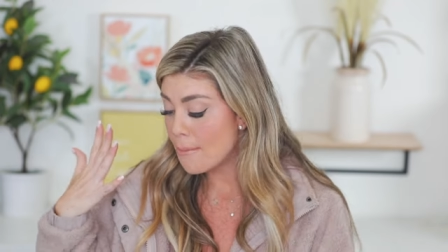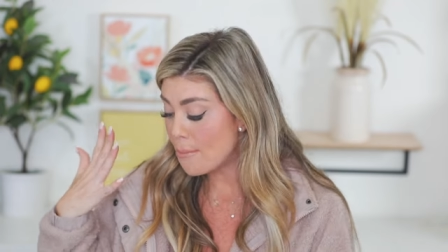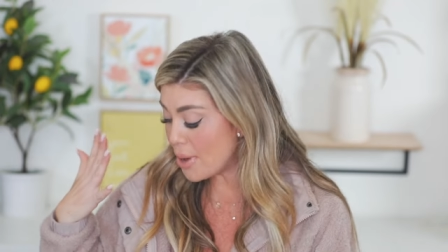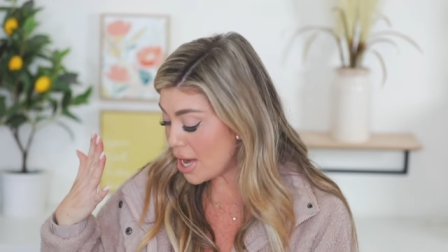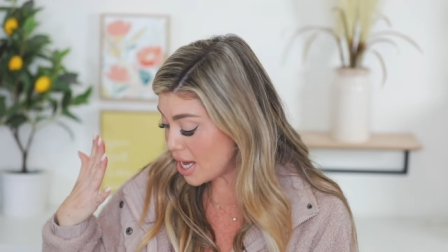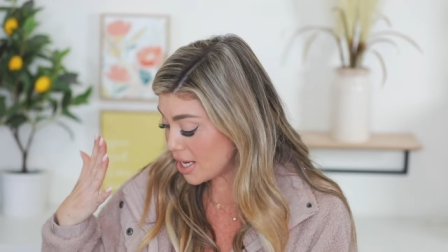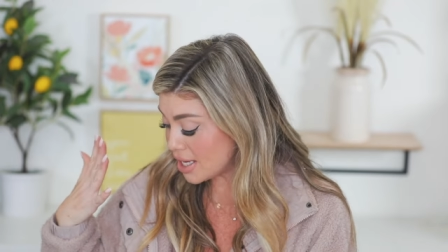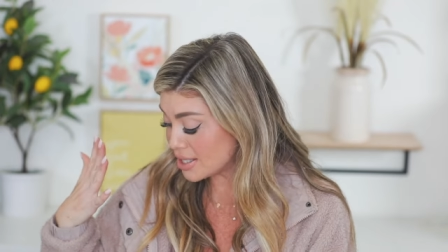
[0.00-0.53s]

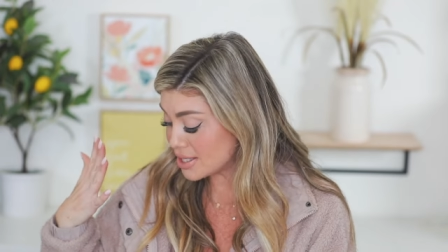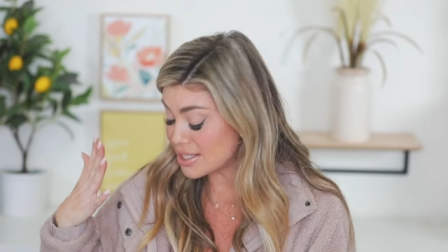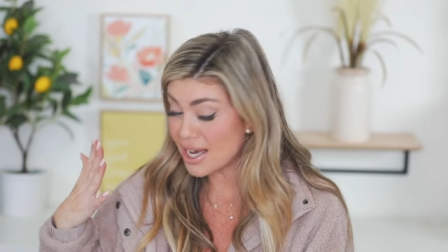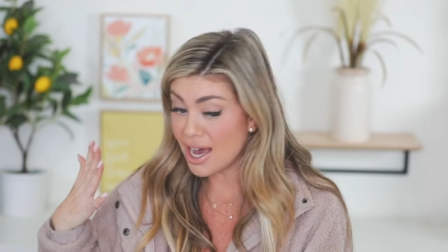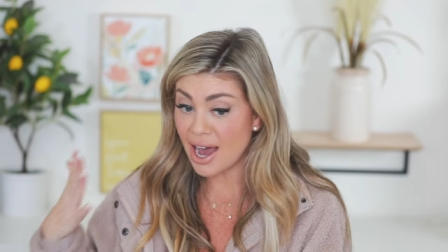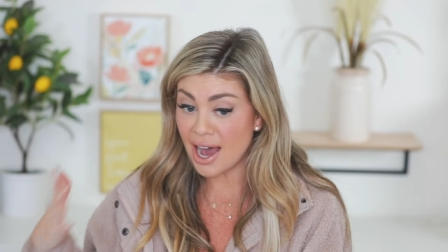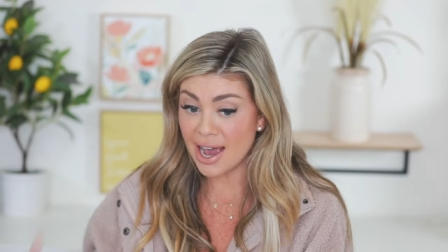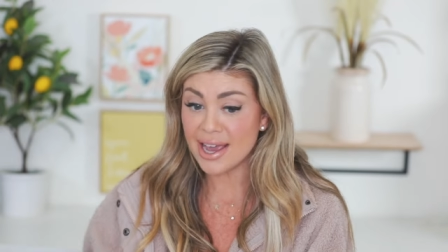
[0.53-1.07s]
but
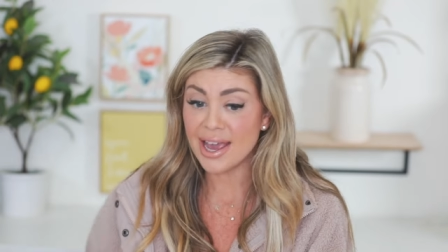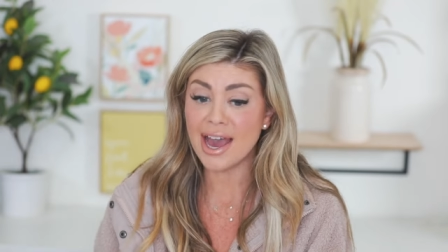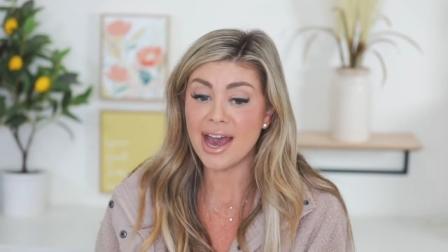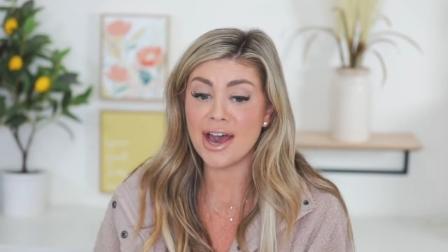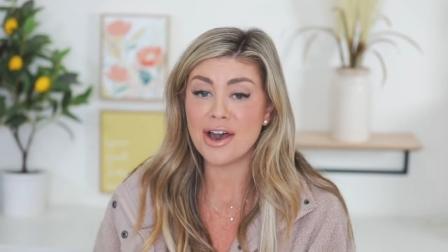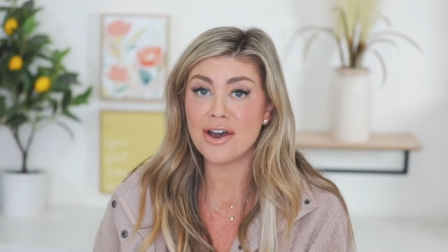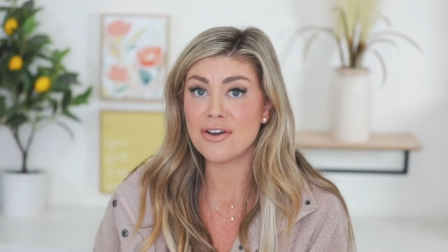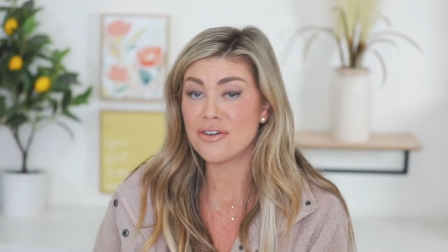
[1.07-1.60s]
I
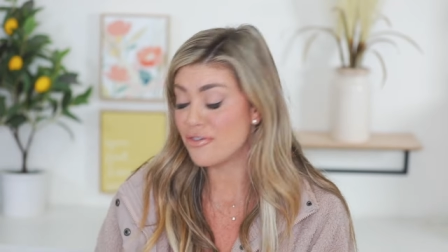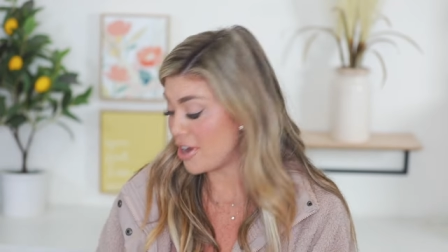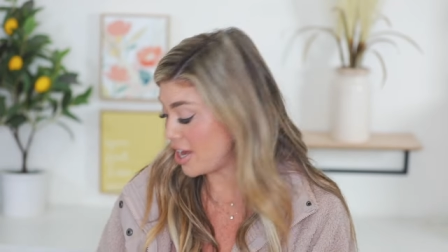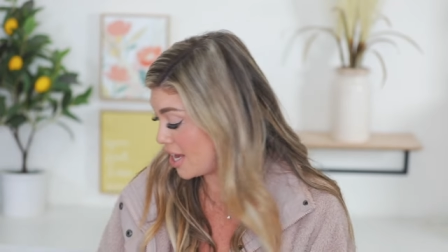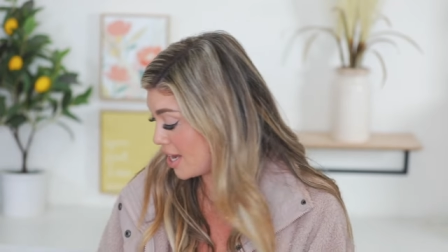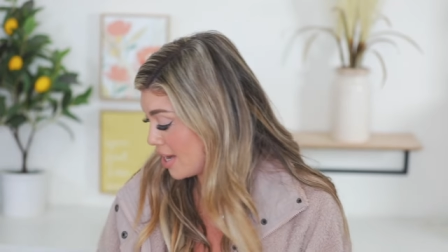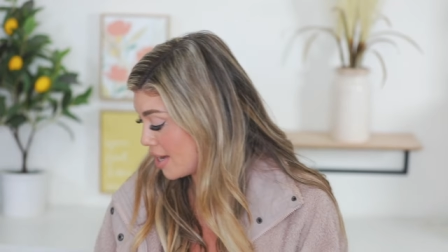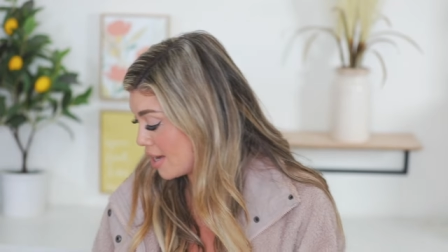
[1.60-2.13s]
have
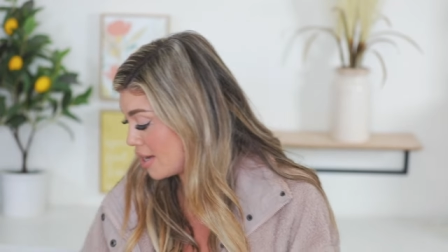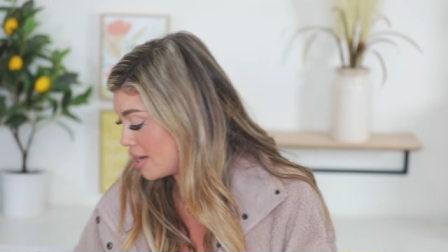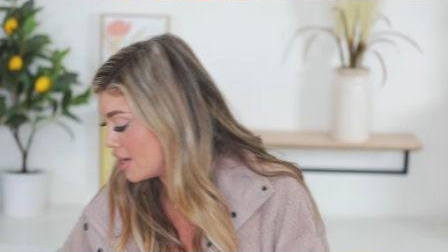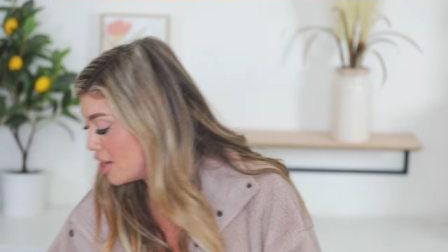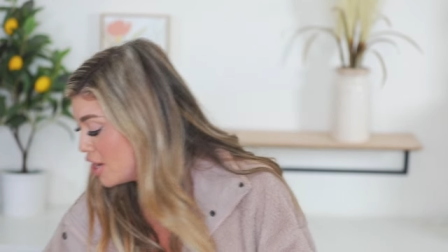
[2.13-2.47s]
a